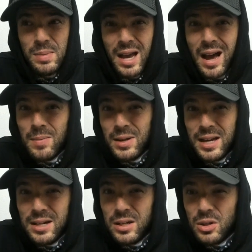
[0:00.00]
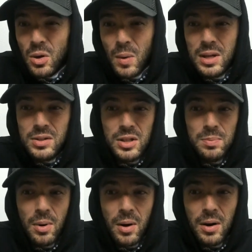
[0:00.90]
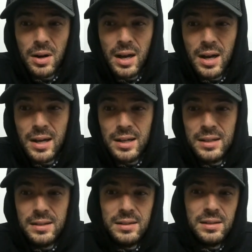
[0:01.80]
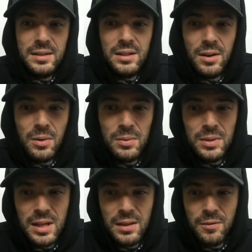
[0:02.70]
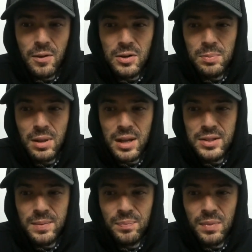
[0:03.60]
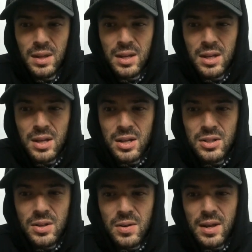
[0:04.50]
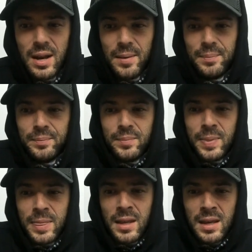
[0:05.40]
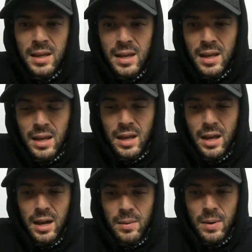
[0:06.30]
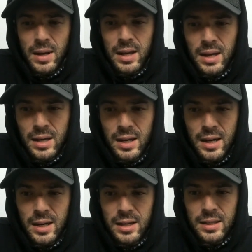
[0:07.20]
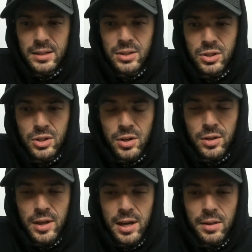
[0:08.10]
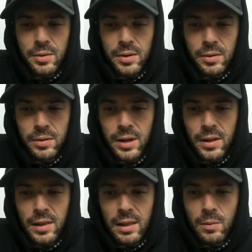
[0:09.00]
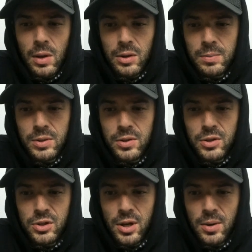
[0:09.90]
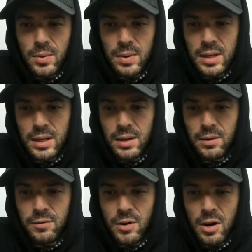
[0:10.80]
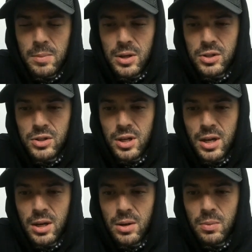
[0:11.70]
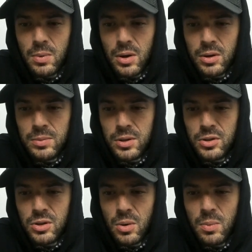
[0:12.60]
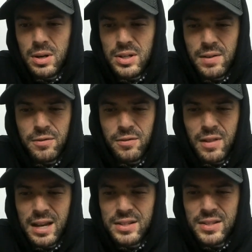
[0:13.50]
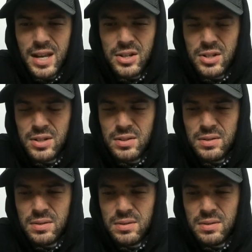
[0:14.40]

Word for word: be obligated in going to this bar, uh, you know, in the first place. So yeah. Anyway, uh, sure thing, Luna Luna. Welcome to the show. Uh, very much uh, welcome to the show. What is a flex session?